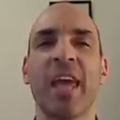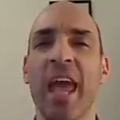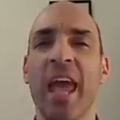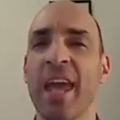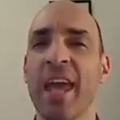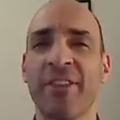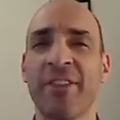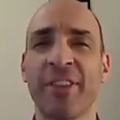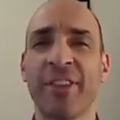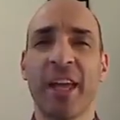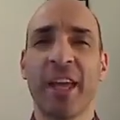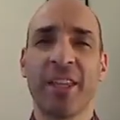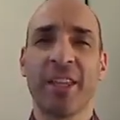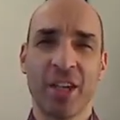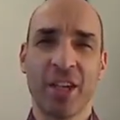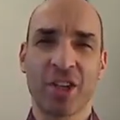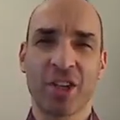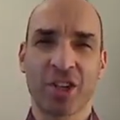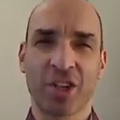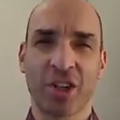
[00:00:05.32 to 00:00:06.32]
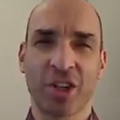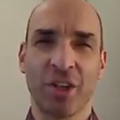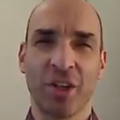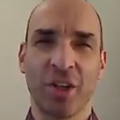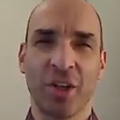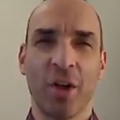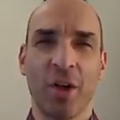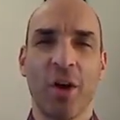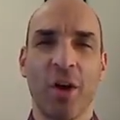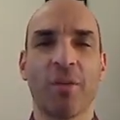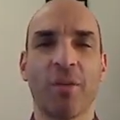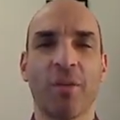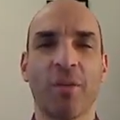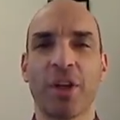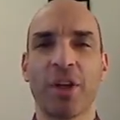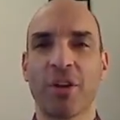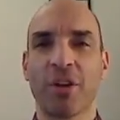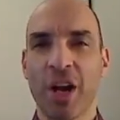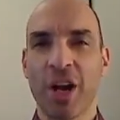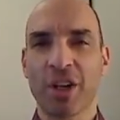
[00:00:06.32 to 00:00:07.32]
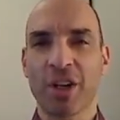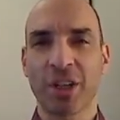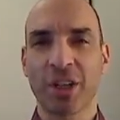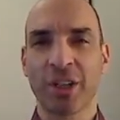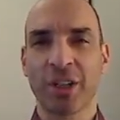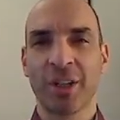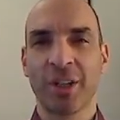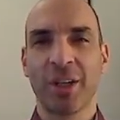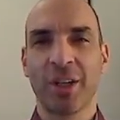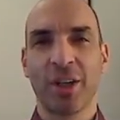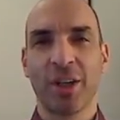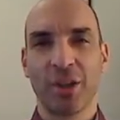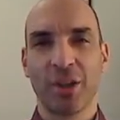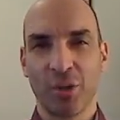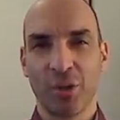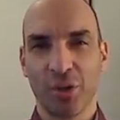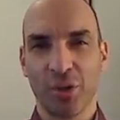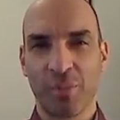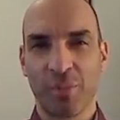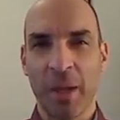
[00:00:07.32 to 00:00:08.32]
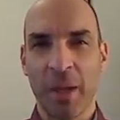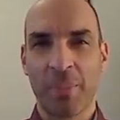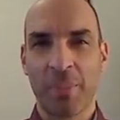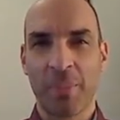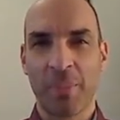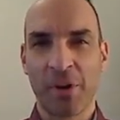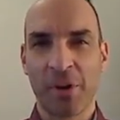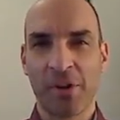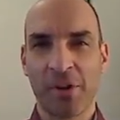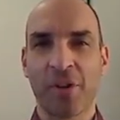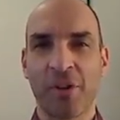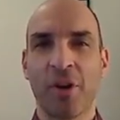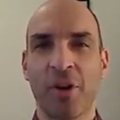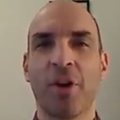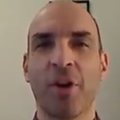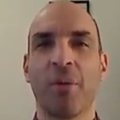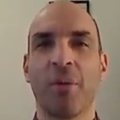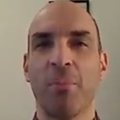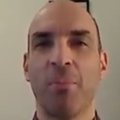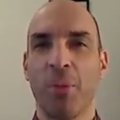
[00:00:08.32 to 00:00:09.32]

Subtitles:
the 8th edition of the Russian newspaper's